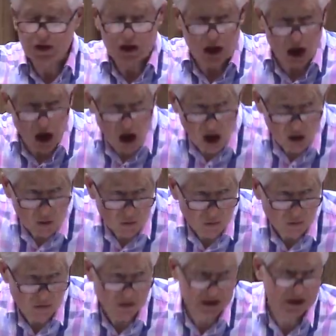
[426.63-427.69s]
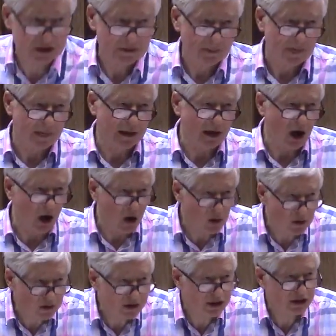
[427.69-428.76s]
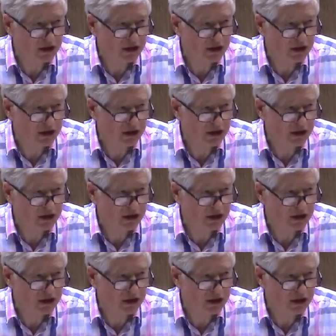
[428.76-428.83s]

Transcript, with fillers: the old, the old